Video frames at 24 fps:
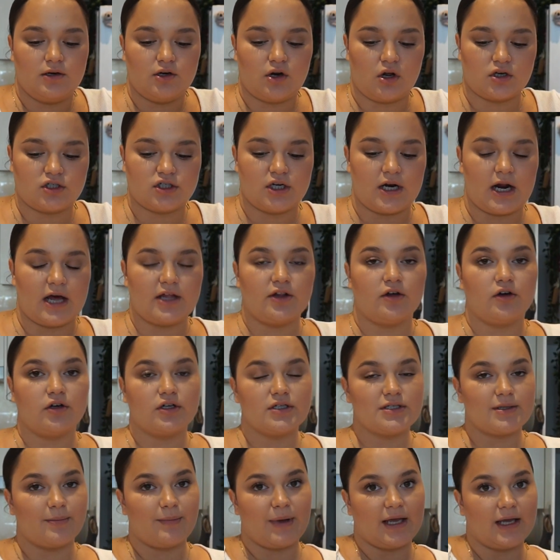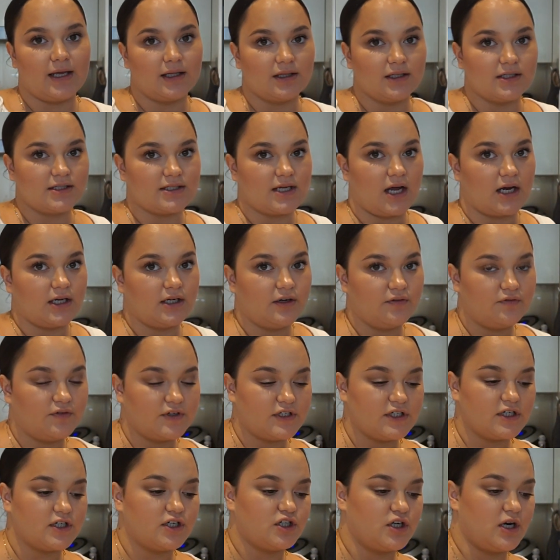Not tonight though, because I'm making lasagna for
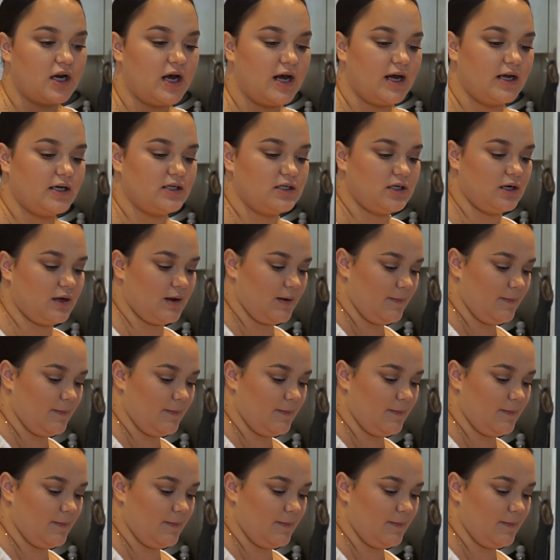dinner tonight.